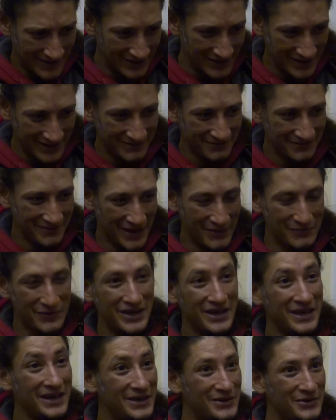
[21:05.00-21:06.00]
and then have
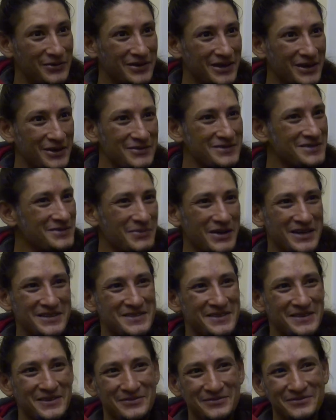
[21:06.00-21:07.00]
it hit and go, it's
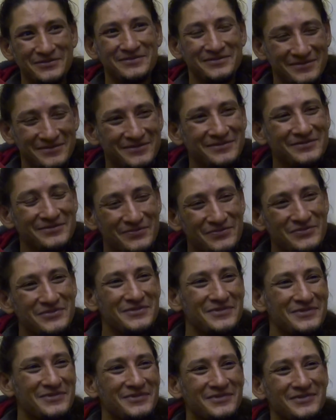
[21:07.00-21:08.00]
amazing. It's really
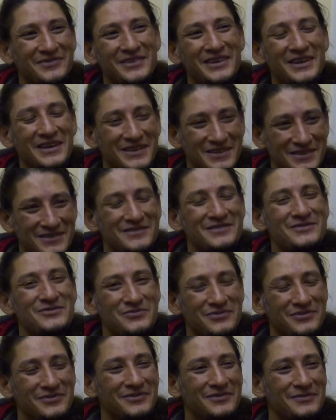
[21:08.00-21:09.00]
cool. I've
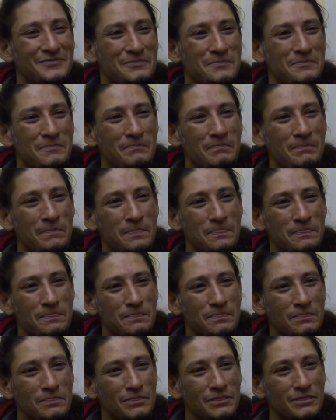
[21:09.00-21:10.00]
never heard of that
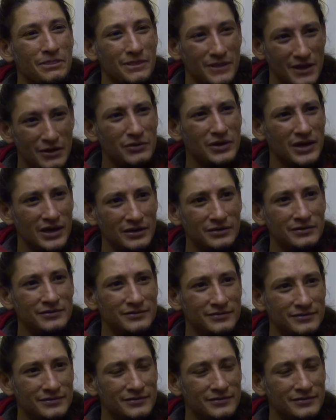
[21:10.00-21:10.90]
game. And